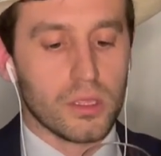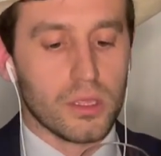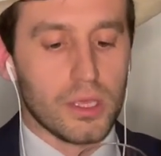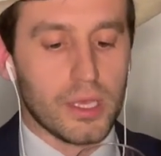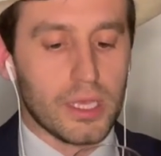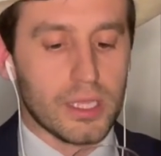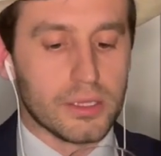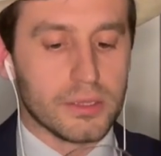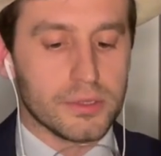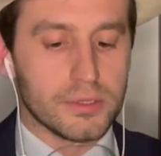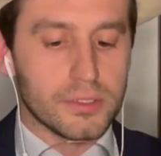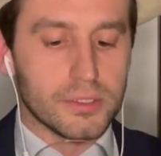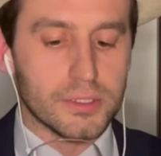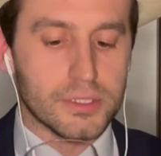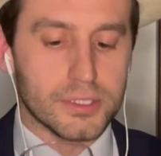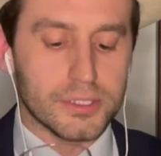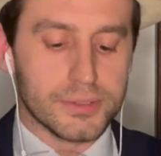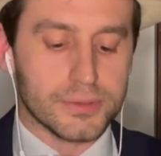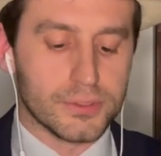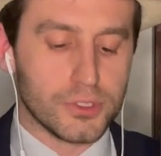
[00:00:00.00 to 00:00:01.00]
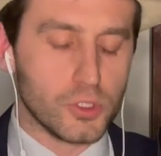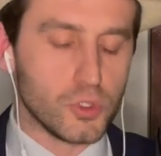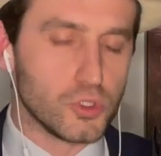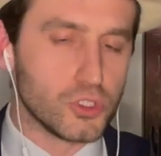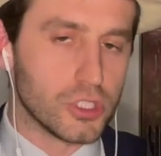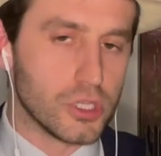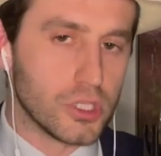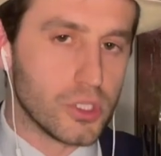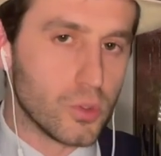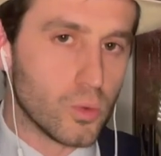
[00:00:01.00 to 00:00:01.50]
And
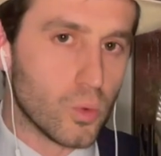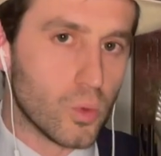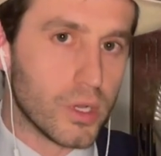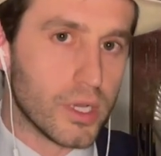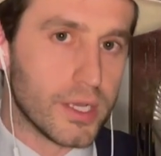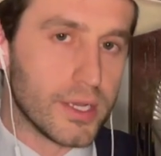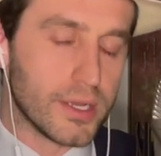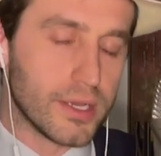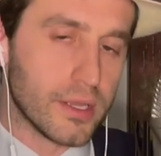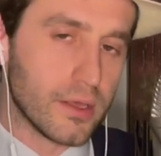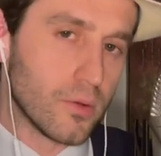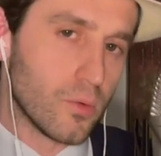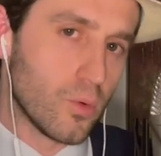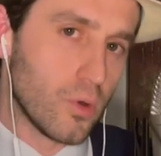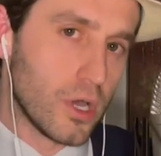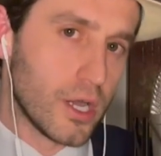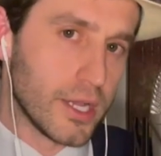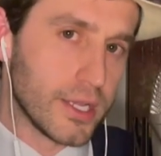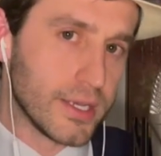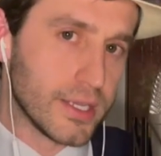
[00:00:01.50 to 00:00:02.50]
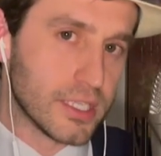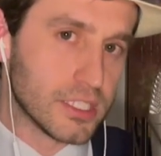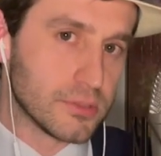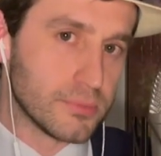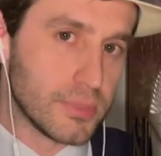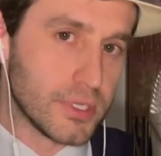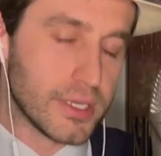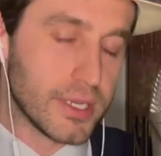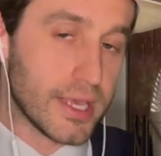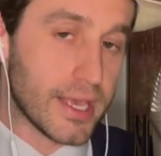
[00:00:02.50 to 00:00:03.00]
usually when wine has
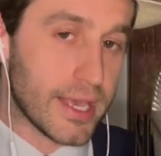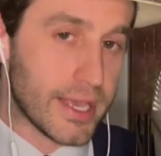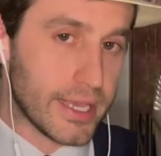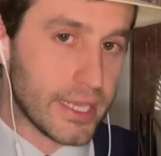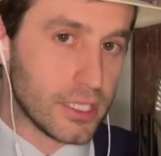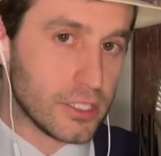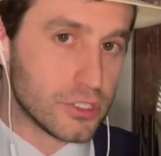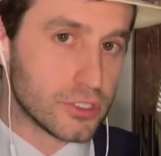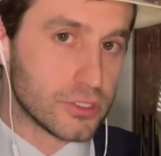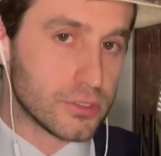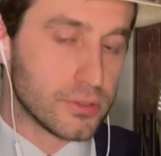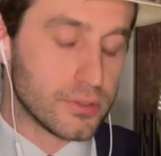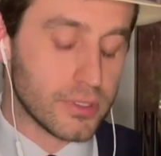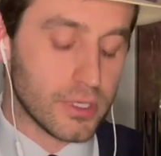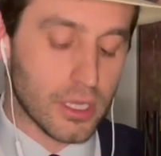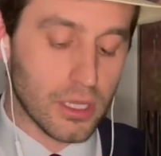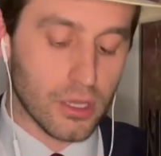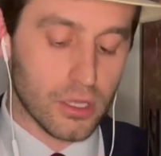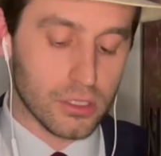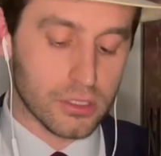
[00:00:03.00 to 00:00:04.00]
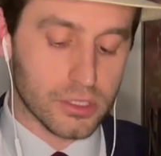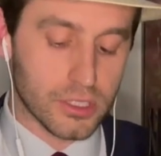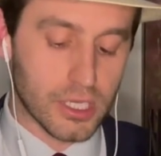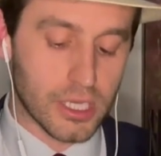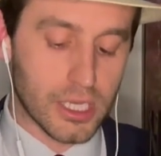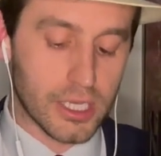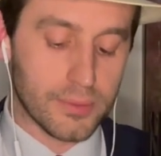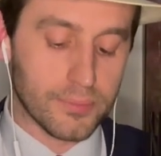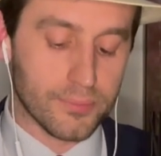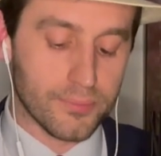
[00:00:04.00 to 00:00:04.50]
been aged a long
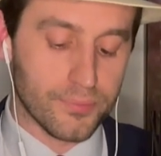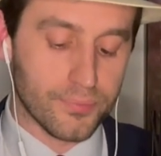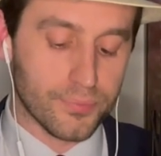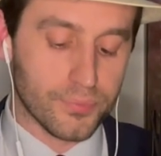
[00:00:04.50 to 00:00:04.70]
time,